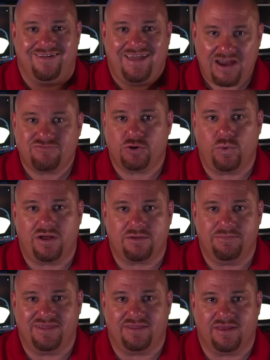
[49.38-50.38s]
After
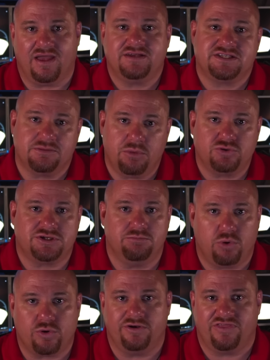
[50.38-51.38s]
welcoming the guests, the most
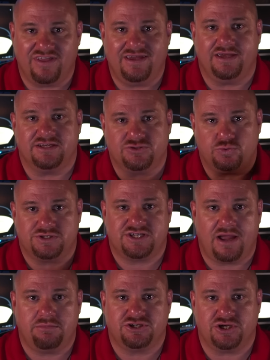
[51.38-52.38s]
important thing is
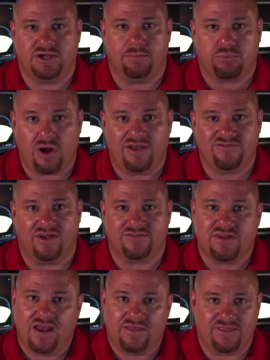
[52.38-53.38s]
establishing a
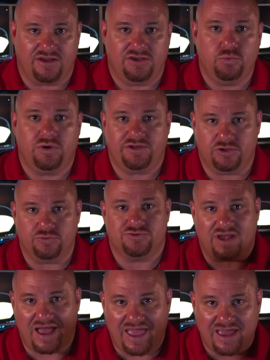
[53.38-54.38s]
process that you will use
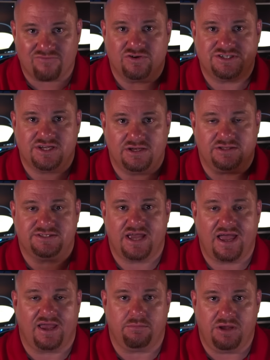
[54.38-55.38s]
every single
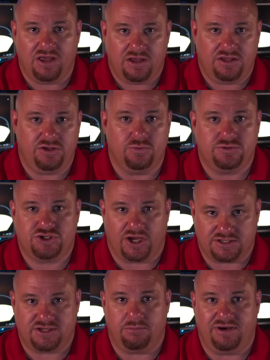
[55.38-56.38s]
time you
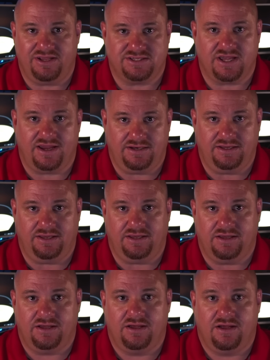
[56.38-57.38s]
check somebody's ID.
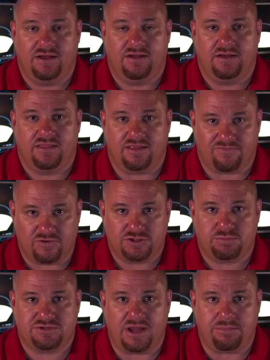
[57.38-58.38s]
The first
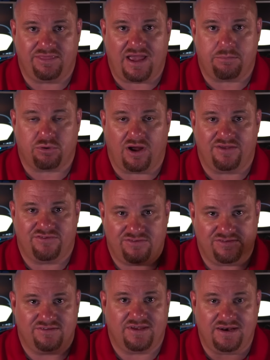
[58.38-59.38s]
step in that
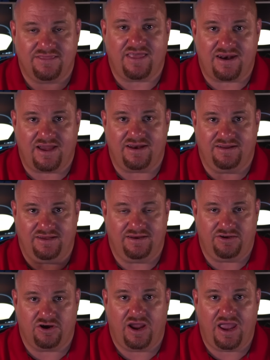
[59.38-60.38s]
process is getting that ID in
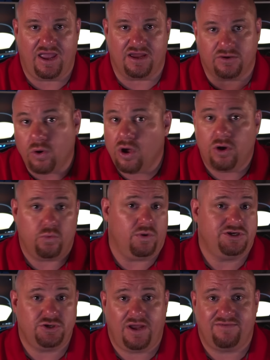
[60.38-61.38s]
your hand.
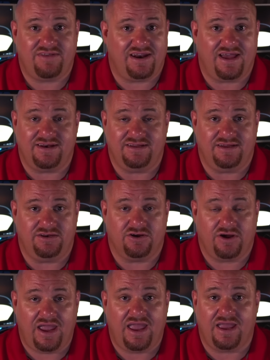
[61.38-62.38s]
Once you have that ID in your
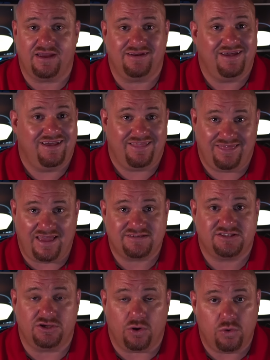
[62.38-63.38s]
hand,
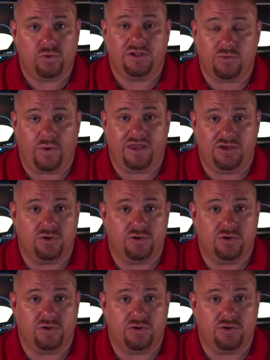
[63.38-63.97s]
that's the only way you